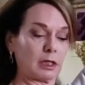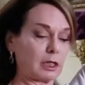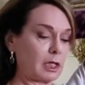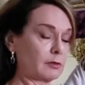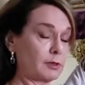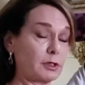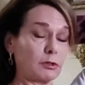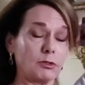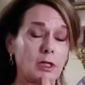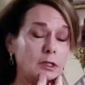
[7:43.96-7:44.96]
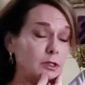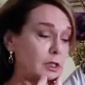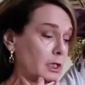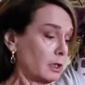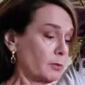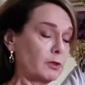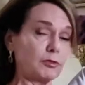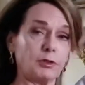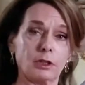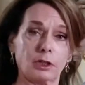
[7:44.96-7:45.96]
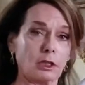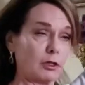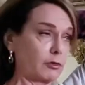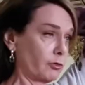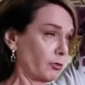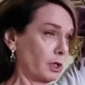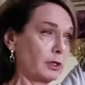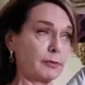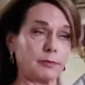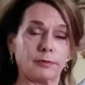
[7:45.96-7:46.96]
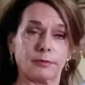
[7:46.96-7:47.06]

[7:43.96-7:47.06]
Again, still trying to keep the feeling of freedom